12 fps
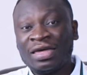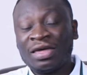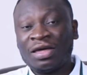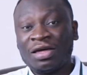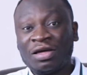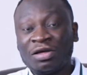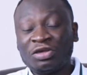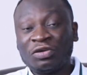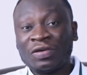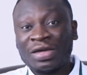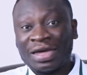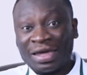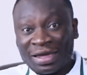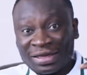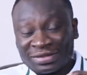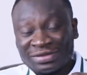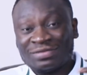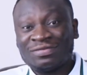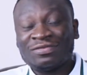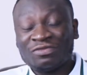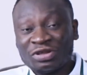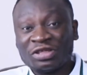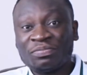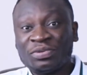your art really
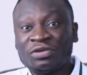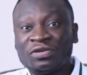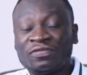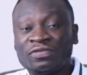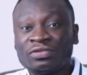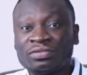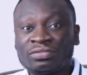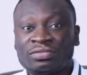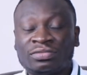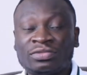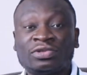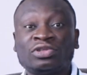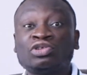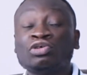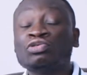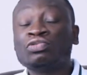beautiful. So